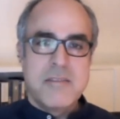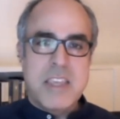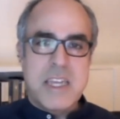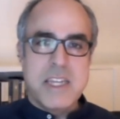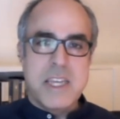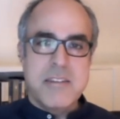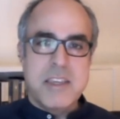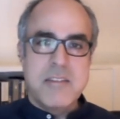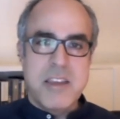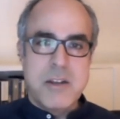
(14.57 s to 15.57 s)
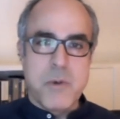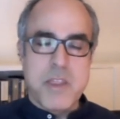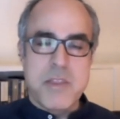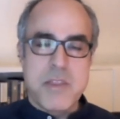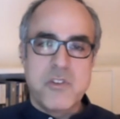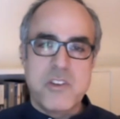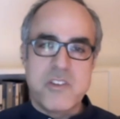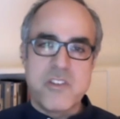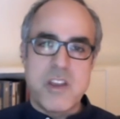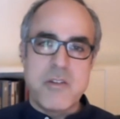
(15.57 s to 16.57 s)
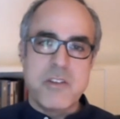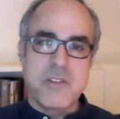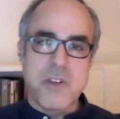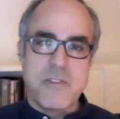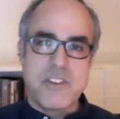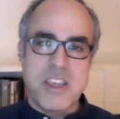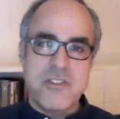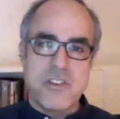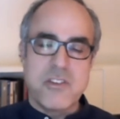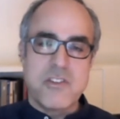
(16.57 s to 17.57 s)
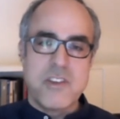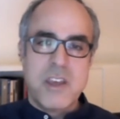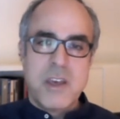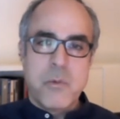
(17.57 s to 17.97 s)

D and A D Dinner With, which is a series of conversations